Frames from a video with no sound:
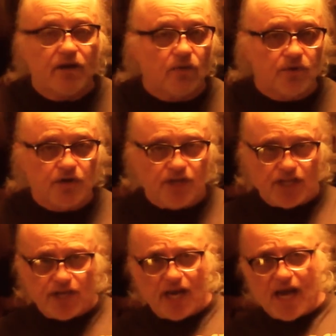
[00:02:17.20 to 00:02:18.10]
I ain't
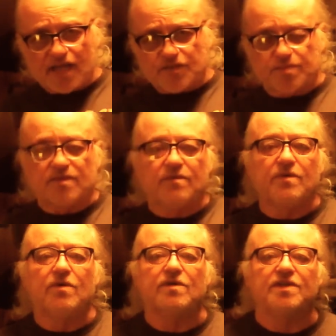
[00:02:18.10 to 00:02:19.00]
going near hospital
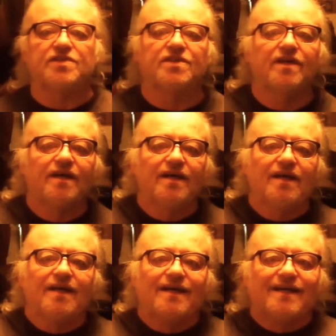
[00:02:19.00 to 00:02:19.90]
with all this.
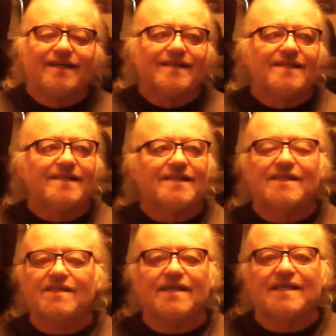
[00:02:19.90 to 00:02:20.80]

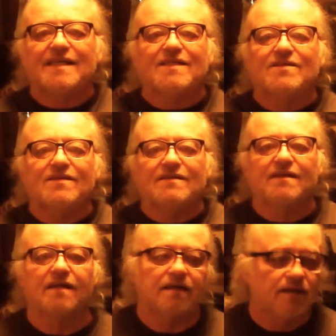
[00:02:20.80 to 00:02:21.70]
I can't talk.